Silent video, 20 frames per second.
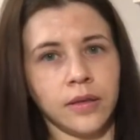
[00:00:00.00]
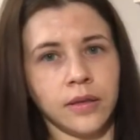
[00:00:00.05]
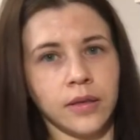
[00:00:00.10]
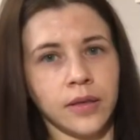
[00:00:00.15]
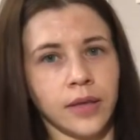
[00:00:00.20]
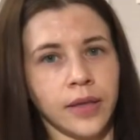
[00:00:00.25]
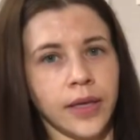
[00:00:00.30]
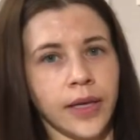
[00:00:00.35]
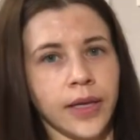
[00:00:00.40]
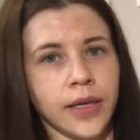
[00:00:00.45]

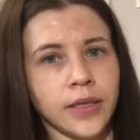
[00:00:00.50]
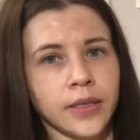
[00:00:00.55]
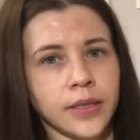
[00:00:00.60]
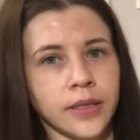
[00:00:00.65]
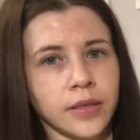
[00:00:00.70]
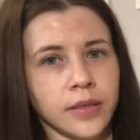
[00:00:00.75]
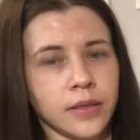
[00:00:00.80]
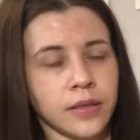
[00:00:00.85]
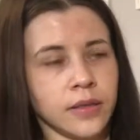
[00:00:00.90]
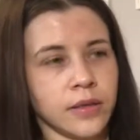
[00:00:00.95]

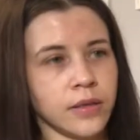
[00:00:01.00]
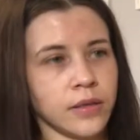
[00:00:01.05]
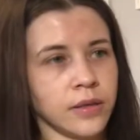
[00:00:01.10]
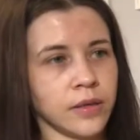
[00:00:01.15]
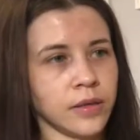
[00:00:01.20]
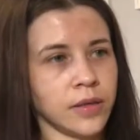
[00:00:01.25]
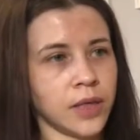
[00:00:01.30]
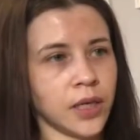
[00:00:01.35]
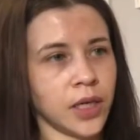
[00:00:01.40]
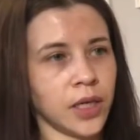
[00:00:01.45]
this.
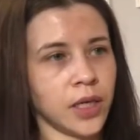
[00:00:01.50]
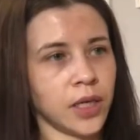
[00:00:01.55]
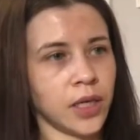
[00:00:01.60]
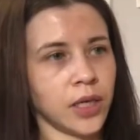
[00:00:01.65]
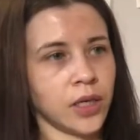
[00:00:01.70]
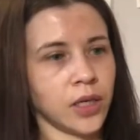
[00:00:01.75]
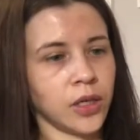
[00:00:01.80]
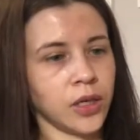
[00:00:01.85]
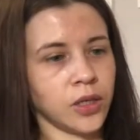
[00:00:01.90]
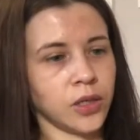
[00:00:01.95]

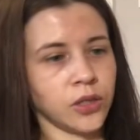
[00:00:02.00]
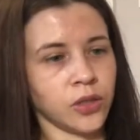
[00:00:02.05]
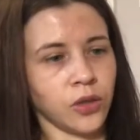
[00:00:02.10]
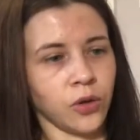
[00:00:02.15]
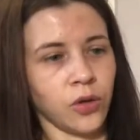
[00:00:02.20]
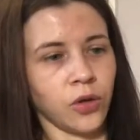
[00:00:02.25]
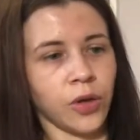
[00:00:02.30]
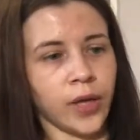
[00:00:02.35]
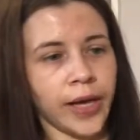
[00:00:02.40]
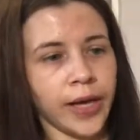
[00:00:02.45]

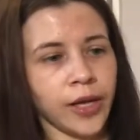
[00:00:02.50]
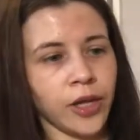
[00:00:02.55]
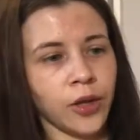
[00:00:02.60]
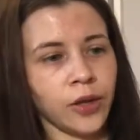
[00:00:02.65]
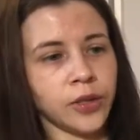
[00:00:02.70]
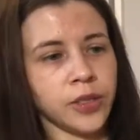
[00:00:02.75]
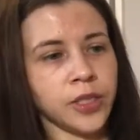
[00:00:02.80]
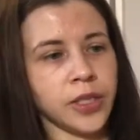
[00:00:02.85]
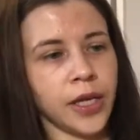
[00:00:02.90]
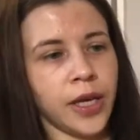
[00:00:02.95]
So like you
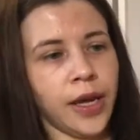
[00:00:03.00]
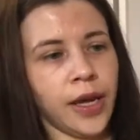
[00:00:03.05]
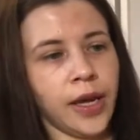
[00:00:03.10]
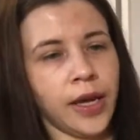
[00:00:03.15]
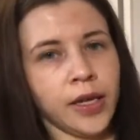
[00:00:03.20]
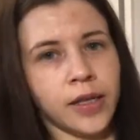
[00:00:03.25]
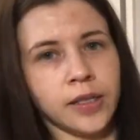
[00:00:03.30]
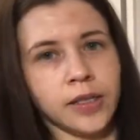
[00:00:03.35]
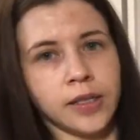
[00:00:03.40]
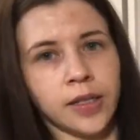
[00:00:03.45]
see,
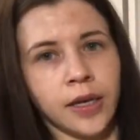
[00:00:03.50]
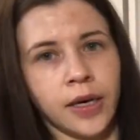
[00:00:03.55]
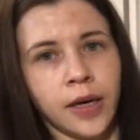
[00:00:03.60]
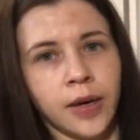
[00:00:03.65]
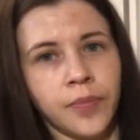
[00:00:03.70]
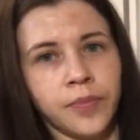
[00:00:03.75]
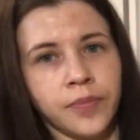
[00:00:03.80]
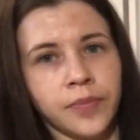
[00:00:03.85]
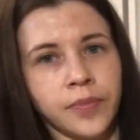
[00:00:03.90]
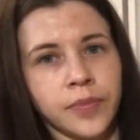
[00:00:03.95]
it's
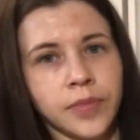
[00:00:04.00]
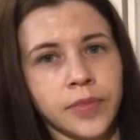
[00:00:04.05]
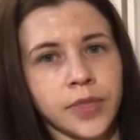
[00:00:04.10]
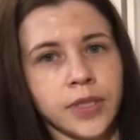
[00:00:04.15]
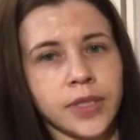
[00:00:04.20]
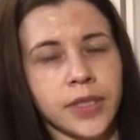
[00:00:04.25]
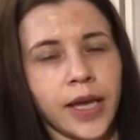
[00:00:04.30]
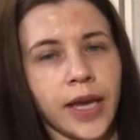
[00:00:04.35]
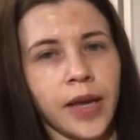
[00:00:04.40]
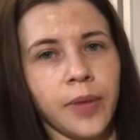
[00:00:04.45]

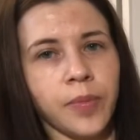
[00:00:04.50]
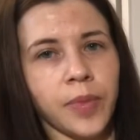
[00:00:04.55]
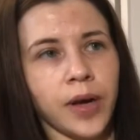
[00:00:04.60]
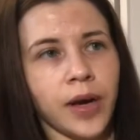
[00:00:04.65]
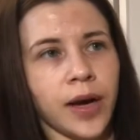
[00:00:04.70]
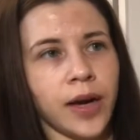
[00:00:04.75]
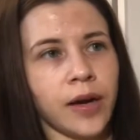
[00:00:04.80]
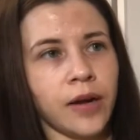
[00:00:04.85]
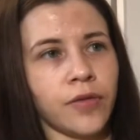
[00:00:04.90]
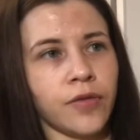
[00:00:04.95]
same
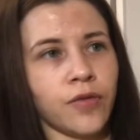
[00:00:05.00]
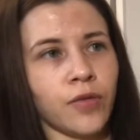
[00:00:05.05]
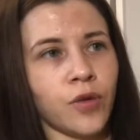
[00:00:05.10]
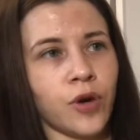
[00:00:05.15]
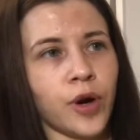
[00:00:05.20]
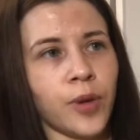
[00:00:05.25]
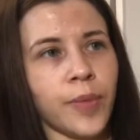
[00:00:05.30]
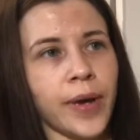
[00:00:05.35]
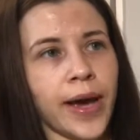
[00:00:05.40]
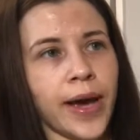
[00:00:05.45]
kind of
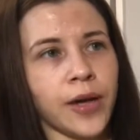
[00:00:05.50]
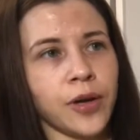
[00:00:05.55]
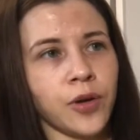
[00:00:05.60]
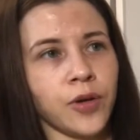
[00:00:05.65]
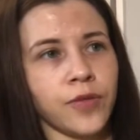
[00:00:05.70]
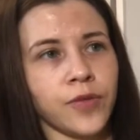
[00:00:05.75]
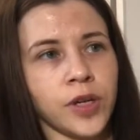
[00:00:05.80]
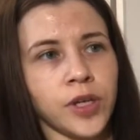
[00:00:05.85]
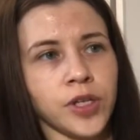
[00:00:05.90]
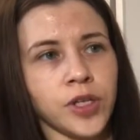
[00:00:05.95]
format
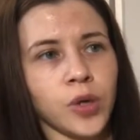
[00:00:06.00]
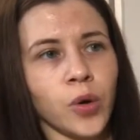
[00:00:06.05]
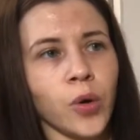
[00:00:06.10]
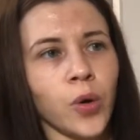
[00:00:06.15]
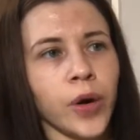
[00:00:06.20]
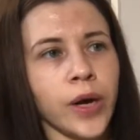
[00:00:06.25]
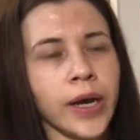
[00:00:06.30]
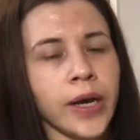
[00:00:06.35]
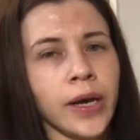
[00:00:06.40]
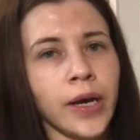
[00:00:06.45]
of the
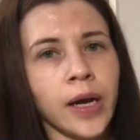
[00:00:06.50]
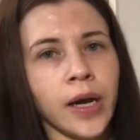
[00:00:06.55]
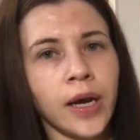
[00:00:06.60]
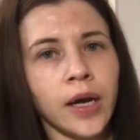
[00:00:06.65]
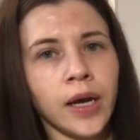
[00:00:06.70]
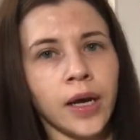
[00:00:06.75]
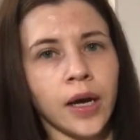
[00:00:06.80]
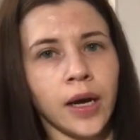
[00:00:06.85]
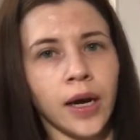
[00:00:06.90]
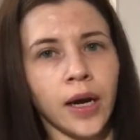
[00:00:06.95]
toy.
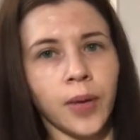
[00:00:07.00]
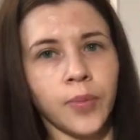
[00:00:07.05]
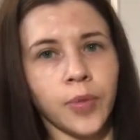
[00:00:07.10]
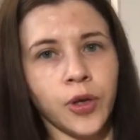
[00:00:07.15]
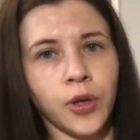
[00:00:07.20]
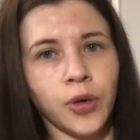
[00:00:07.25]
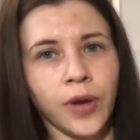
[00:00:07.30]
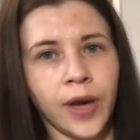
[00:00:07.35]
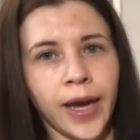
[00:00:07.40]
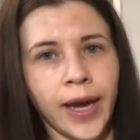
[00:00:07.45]

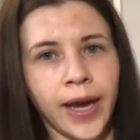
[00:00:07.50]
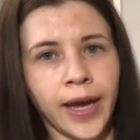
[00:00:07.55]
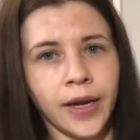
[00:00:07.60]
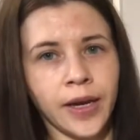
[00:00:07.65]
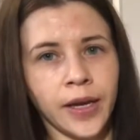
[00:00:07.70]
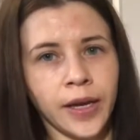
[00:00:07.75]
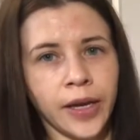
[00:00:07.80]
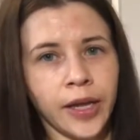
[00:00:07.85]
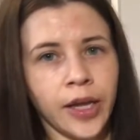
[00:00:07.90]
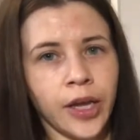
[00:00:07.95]
You hang
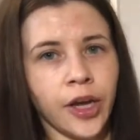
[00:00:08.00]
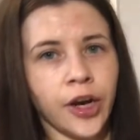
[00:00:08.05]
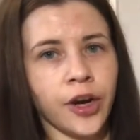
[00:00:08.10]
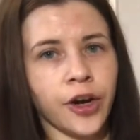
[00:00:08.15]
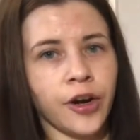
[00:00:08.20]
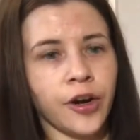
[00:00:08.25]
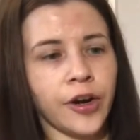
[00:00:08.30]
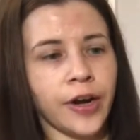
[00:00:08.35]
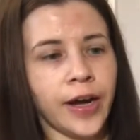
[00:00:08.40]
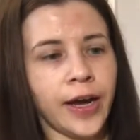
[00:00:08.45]
it
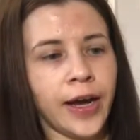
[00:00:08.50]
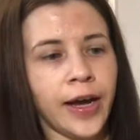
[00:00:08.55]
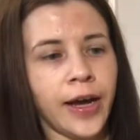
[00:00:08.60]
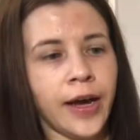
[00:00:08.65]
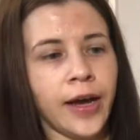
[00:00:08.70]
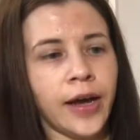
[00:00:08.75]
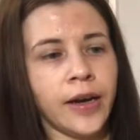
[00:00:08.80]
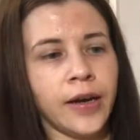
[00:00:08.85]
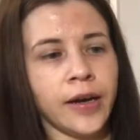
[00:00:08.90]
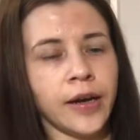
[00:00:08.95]
here
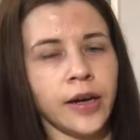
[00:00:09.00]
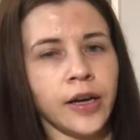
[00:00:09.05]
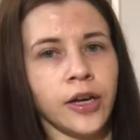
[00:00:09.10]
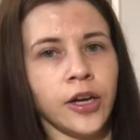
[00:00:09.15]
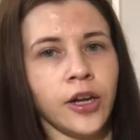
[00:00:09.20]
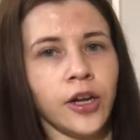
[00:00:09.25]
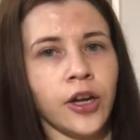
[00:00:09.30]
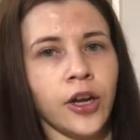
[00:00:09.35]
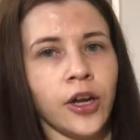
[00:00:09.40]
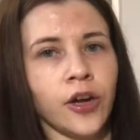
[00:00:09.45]
and
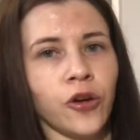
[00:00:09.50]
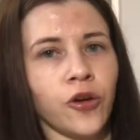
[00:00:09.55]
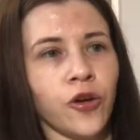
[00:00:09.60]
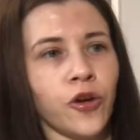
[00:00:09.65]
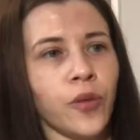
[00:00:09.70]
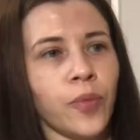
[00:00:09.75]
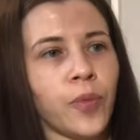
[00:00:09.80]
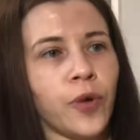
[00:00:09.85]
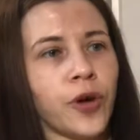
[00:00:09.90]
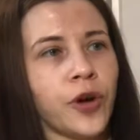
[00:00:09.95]
you know your
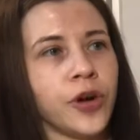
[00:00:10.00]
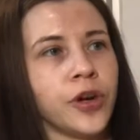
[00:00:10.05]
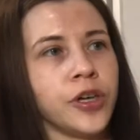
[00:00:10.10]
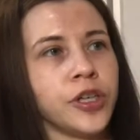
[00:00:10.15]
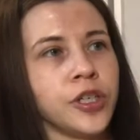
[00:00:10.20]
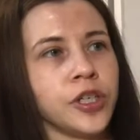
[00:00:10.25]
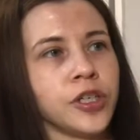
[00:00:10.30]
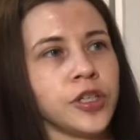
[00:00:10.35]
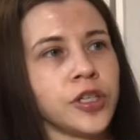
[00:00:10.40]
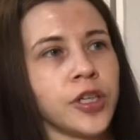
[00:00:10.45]
bird
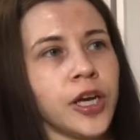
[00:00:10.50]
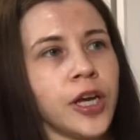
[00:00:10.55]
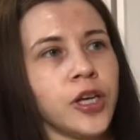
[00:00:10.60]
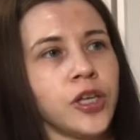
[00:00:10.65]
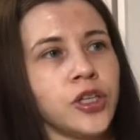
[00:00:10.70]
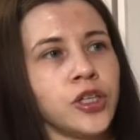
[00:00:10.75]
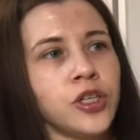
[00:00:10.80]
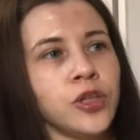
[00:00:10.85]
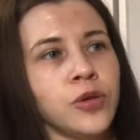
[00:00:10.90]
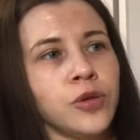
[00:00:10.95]
just can
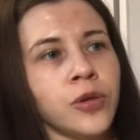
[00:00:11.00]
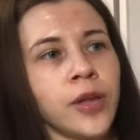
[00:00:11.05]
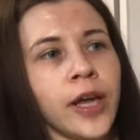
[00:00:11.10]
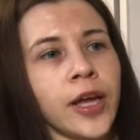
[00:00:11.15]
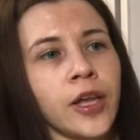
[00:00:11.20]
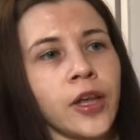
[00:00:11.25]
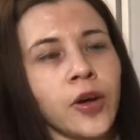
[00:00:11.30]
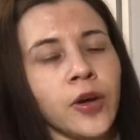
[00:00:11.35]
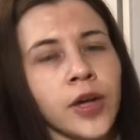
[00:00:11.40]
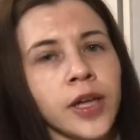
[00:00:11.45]
chew.
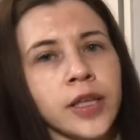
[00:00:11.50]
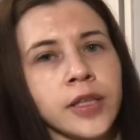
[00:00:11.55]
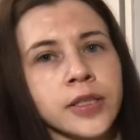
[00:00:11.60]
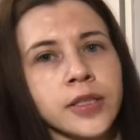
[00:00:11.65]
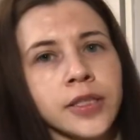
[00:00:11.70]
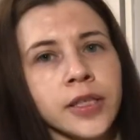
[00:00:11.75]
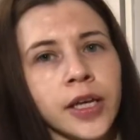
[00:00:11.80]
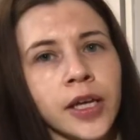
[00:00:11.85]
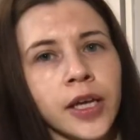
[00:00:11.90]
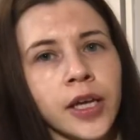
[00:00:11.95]
Like you can
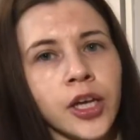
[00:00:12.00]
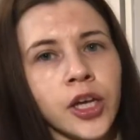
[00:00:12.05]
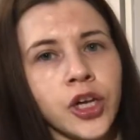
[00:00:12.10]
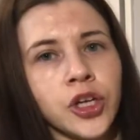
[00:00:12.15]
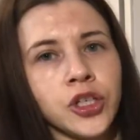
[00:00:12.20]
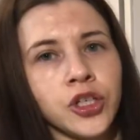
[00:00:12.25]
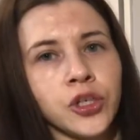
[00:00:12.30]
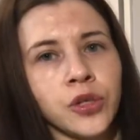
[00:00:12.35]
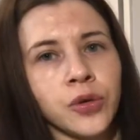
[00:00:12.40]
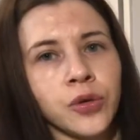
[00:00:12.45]
see, he
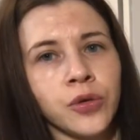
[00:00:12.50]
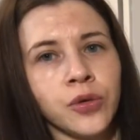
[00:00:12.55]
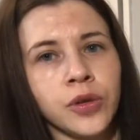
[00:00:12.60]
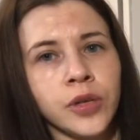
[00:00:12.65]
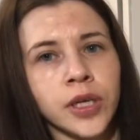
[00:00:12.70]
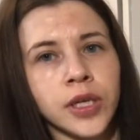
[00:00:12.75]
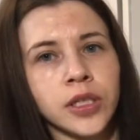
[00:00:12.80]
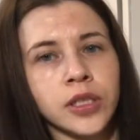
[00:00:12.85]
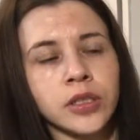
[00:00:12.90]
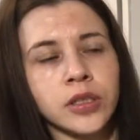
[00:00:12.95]
chewed
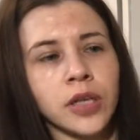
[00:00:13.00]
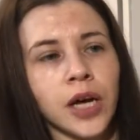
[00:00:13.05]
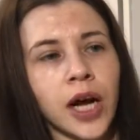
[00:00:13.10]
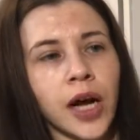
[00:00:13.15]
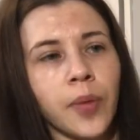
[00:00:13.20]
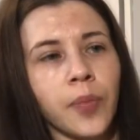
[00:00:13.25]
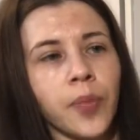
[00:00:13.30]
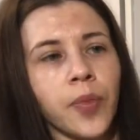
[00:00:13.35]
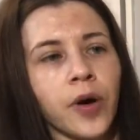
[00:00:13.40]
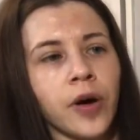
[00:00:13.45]
this top
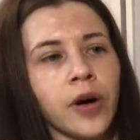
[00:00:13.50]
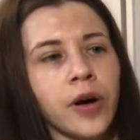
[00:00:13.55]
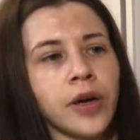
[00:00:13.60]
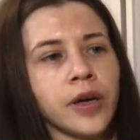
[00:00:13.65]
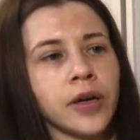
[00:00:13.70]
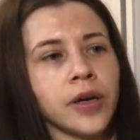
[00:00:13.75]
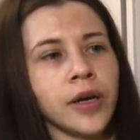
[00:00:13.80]
part